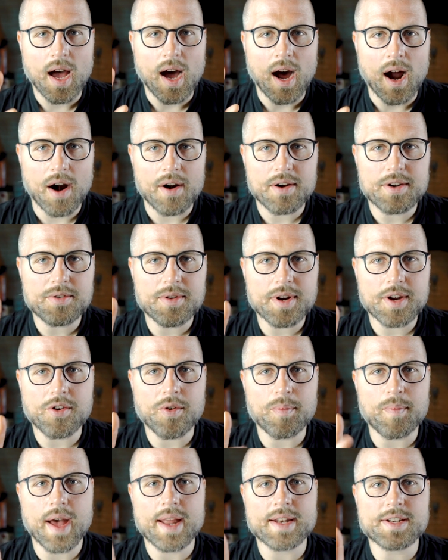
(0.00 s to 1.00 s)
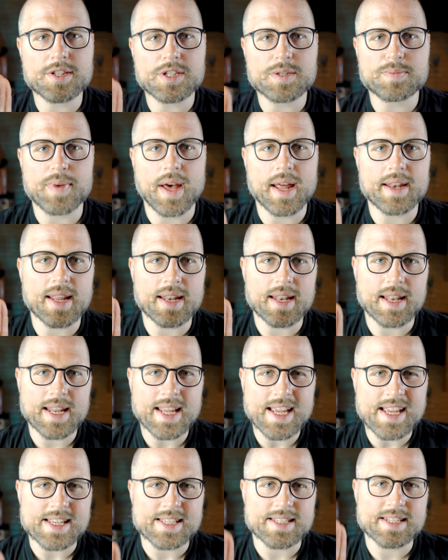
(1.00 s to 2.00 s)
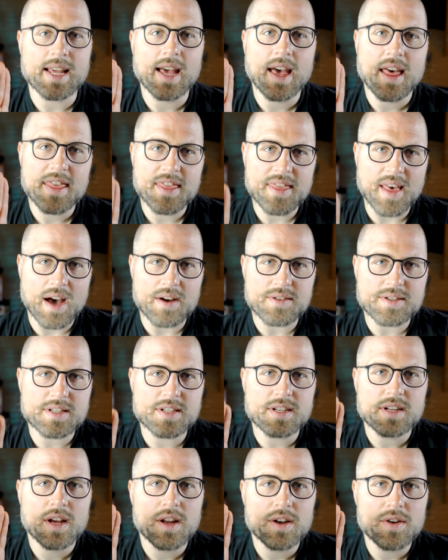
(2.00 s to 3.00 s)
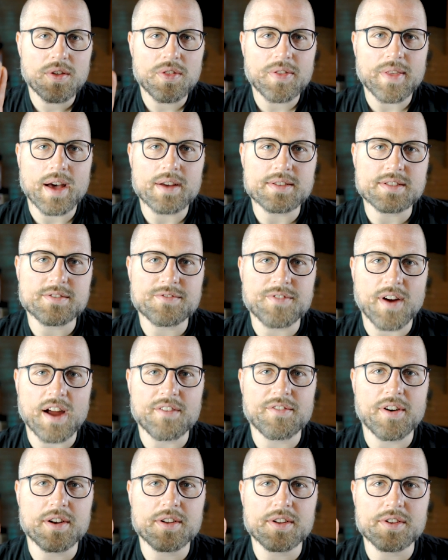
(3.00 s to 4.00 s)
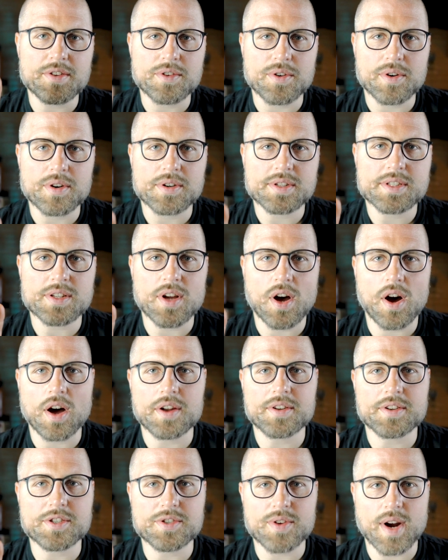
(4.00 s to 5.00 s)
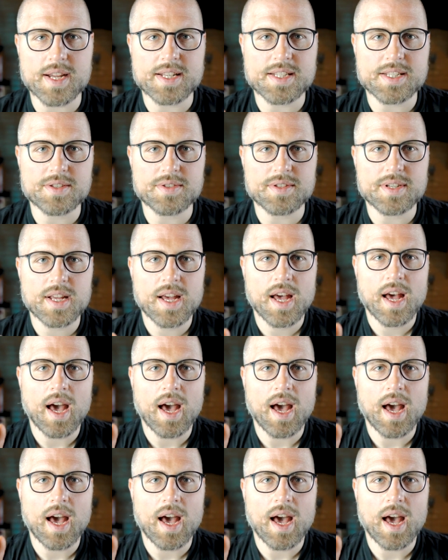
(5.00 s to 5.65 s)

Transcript: I would recommend to spend at least 1000 to 1500 euros on a dry suit